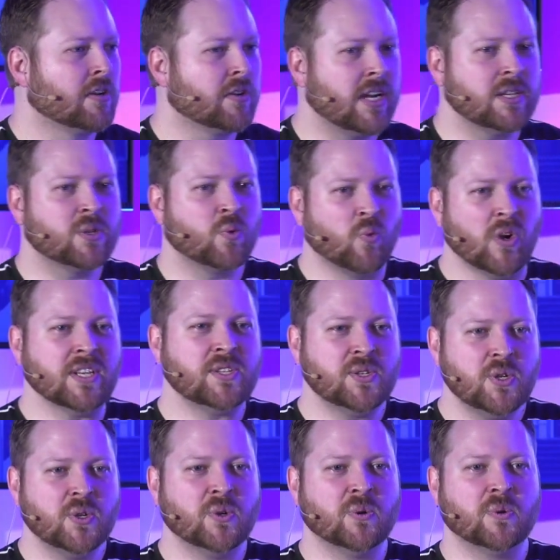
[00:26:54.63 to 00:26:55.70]
Christ
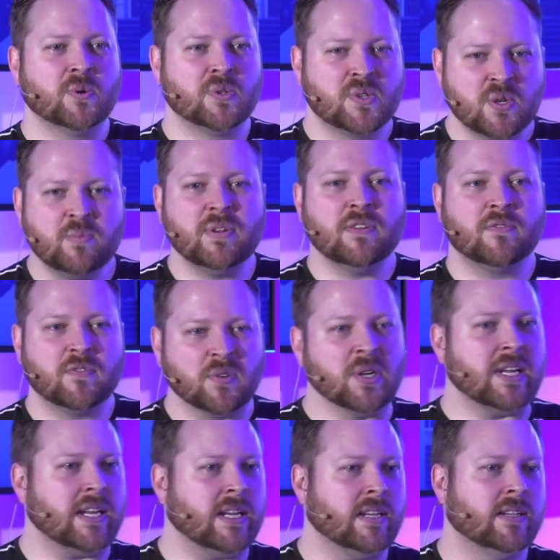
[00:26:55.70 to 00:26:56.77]
wants you to be
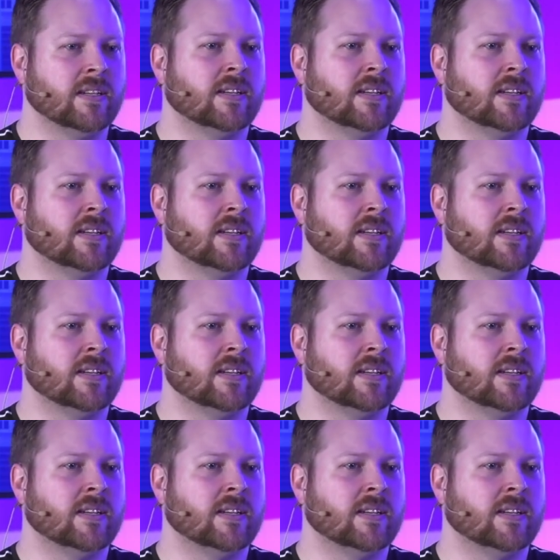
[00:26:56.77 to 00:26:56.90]
free,